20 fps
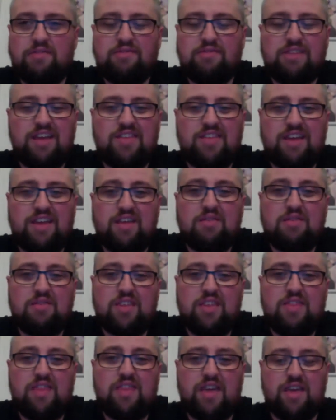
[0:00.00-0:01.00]
I think that
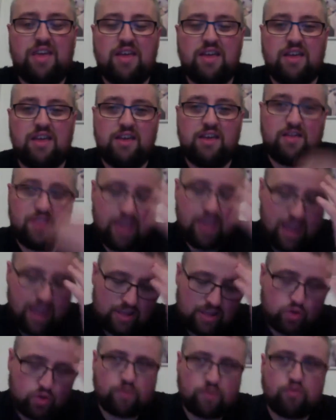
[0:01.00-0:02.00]
the
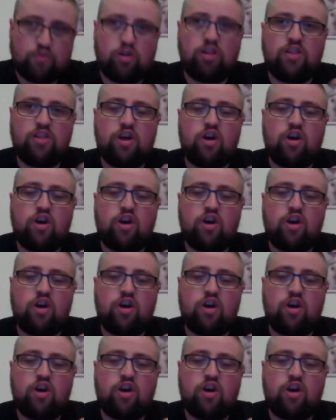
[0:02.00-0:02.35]
head's overruling the